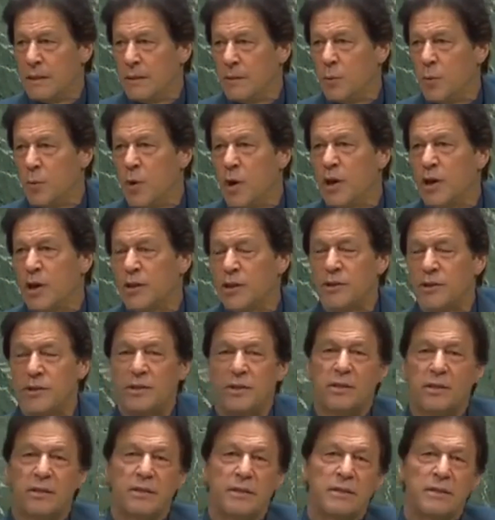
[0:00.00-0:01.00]

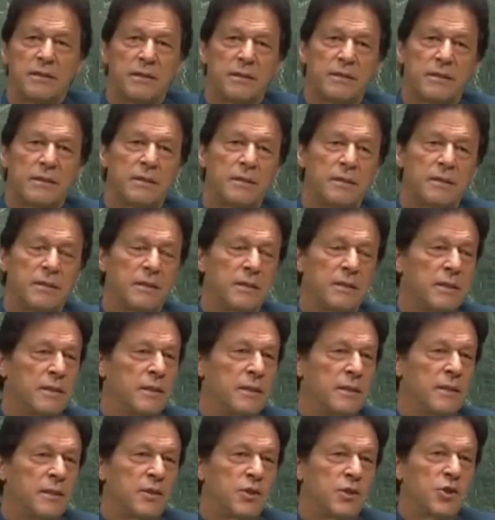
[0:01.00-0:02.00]
was
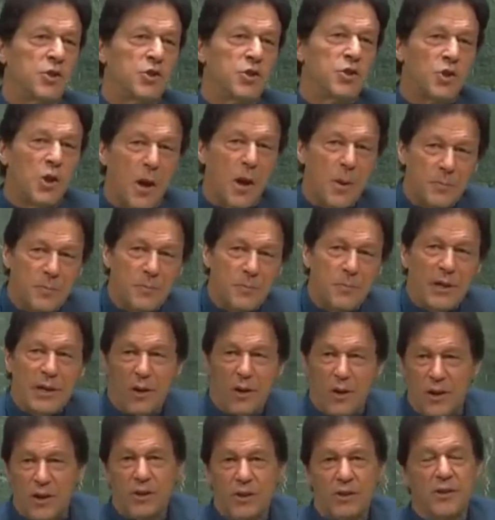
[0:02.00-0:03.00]
stopped
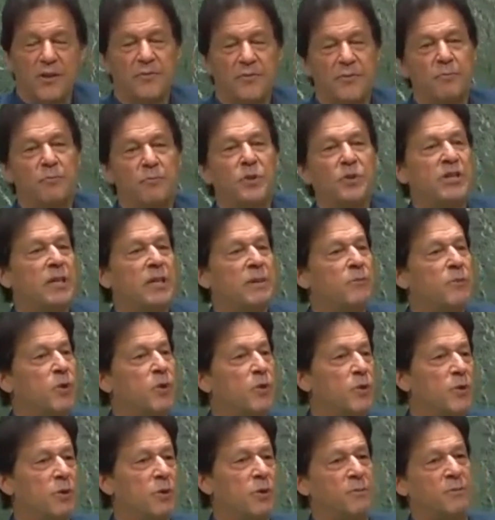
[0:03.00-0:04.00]
because of Muslim
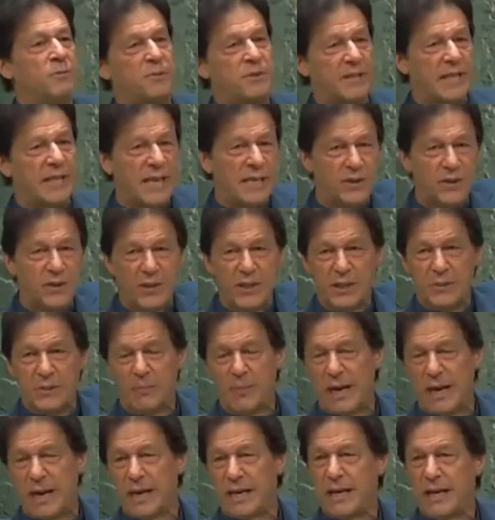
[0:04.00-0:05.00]
rule centuries
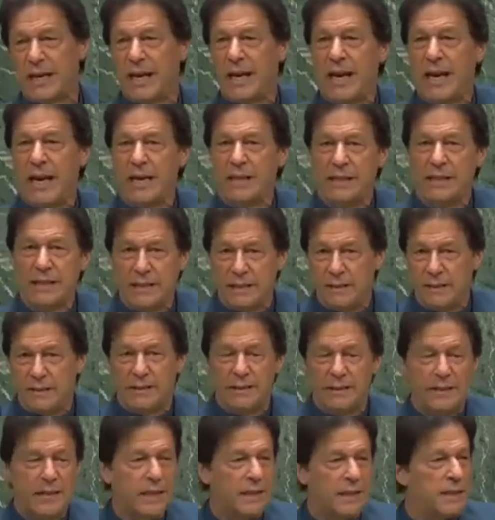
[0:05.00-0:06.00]
back and
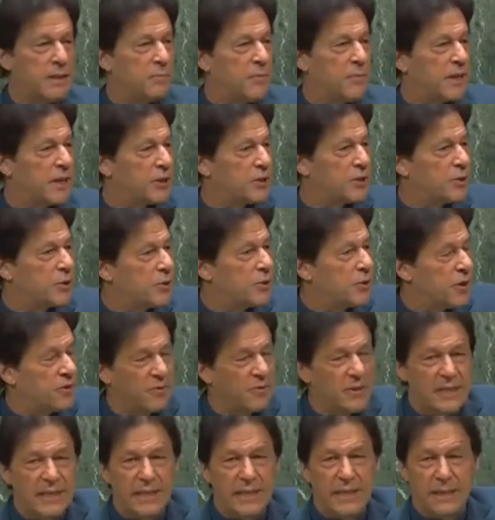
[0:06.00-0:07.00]
then the British rule
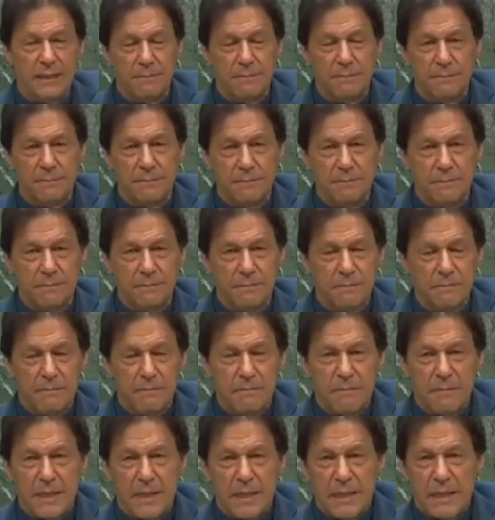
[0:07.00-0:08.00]
of India.
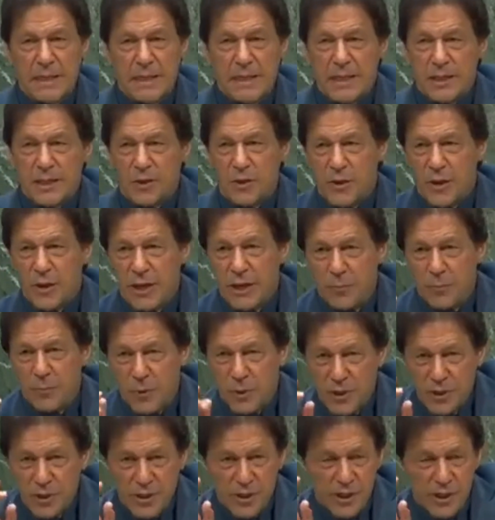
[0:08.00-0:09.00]
So it
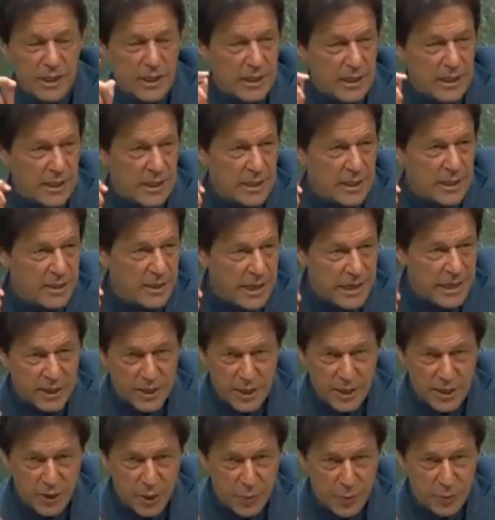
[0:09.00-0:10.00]
was
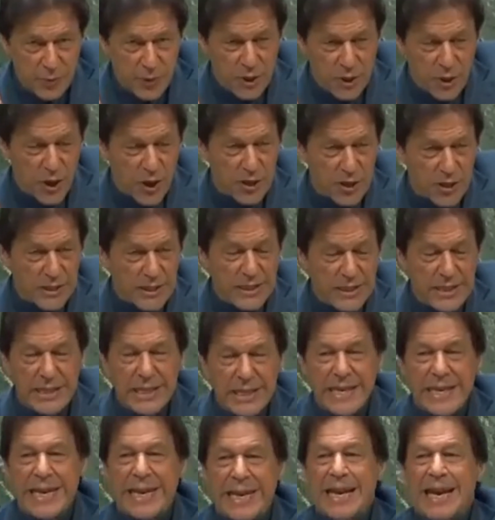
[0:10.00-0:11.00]
racial superiority
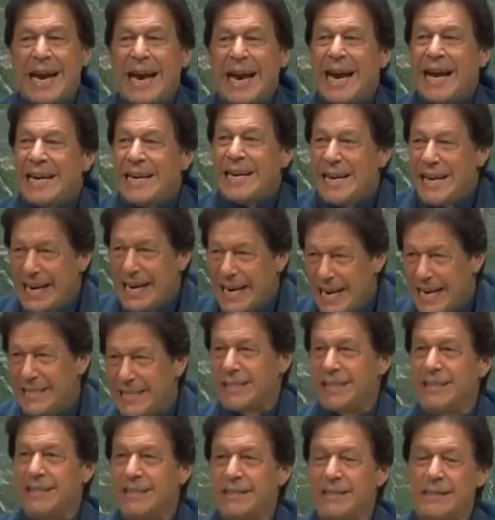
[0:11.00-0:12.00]
and
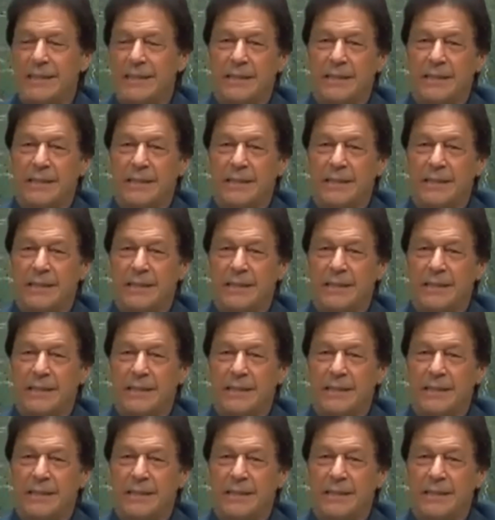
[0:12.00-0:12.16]
hatred